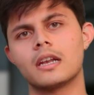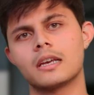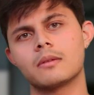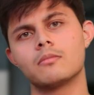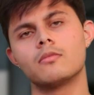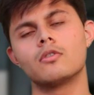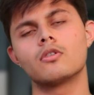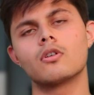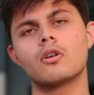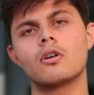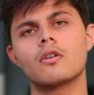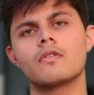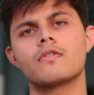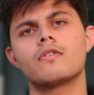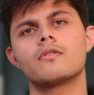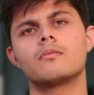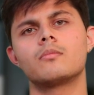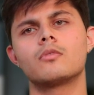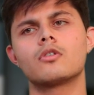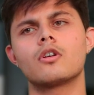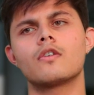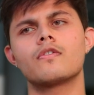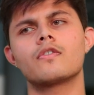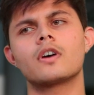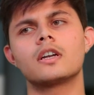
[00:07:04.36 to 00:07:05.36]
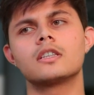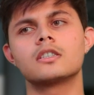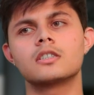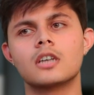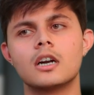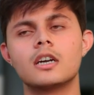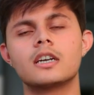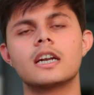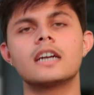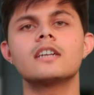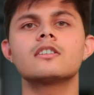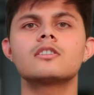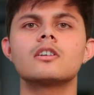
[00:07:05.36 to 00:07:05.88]
more of
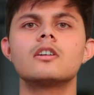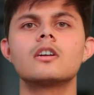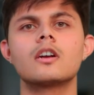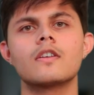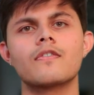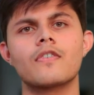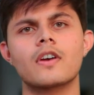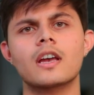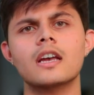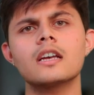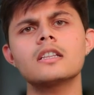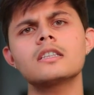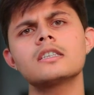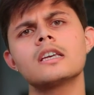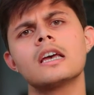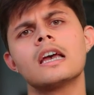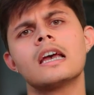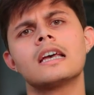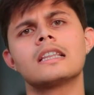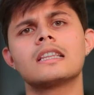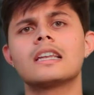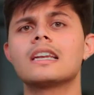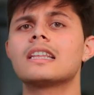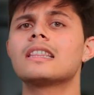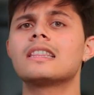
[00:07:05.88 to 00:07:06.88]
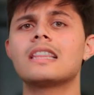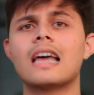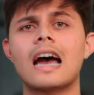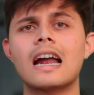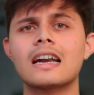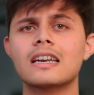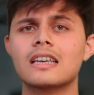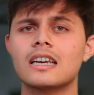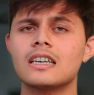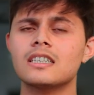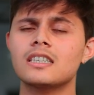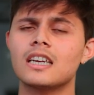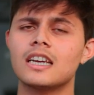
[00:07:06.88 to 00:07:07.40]
consultant certificates, then in
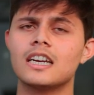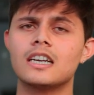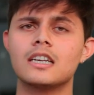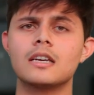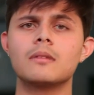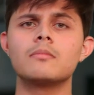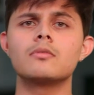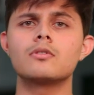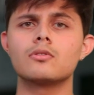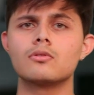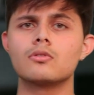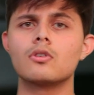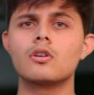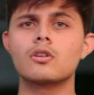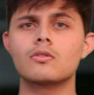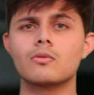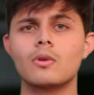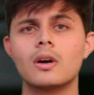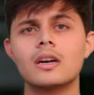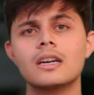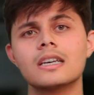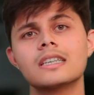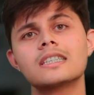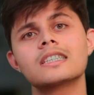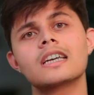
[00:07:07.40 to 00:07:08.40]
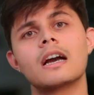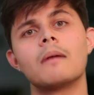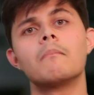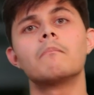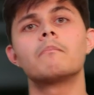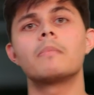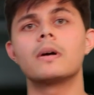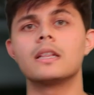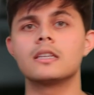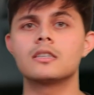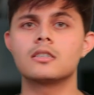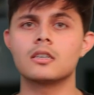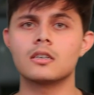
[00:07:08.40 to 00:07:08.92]
that case ADM201 is
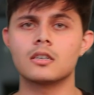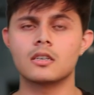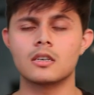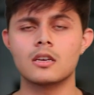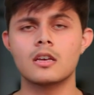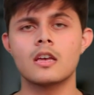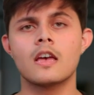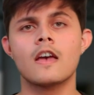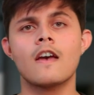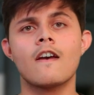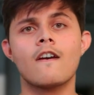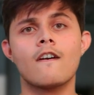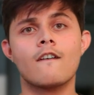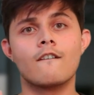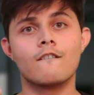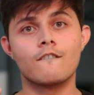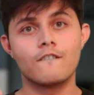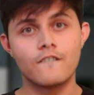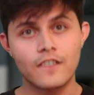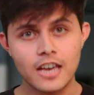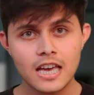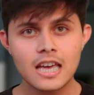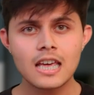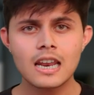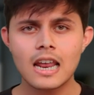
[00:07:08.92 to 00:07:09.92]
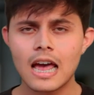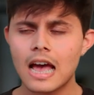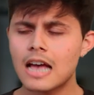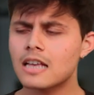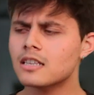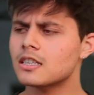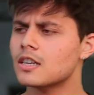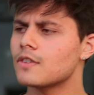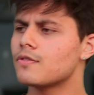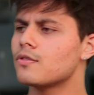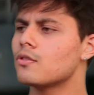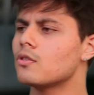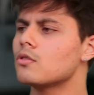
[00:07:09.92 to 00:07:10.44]
compulsory.
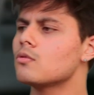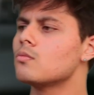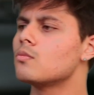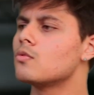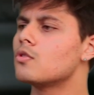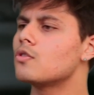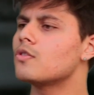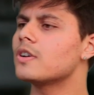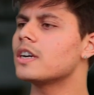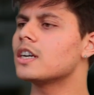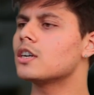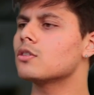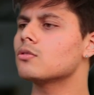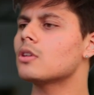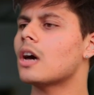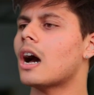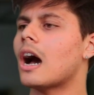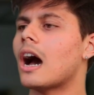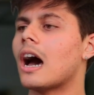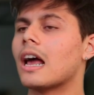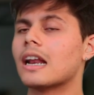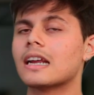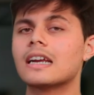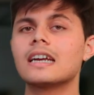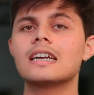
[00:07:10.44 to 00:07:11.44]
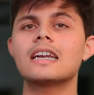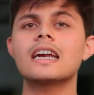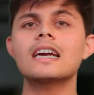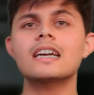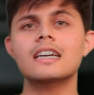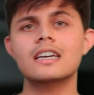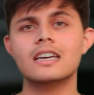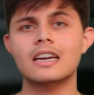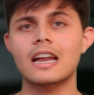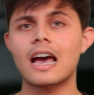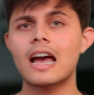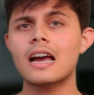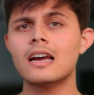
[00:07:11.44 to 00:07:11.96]
Whereas if you want to move into the
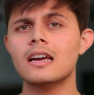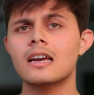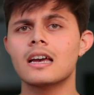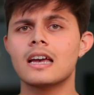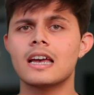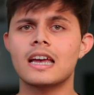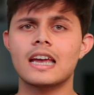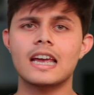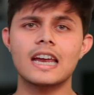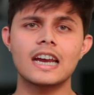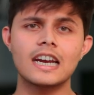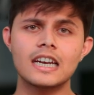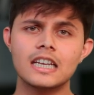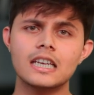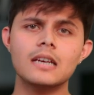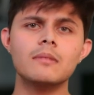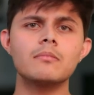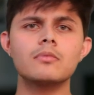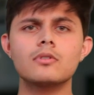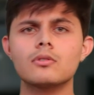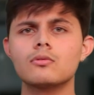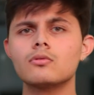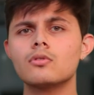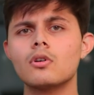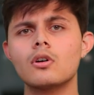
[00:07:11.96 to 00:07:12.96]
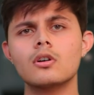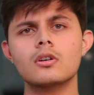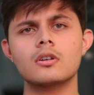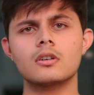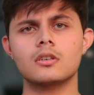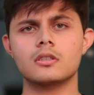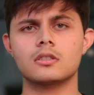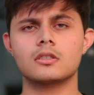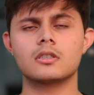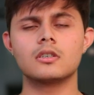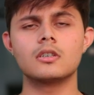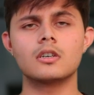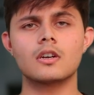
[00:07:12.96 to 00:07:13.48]
architect track,
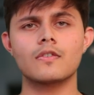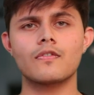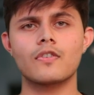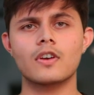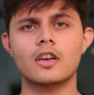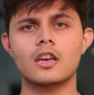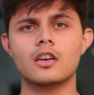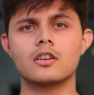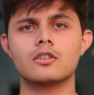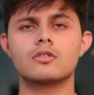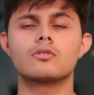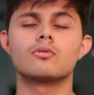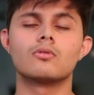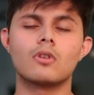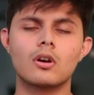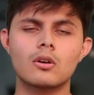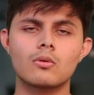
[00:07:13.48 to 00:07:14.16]
ADM201 certification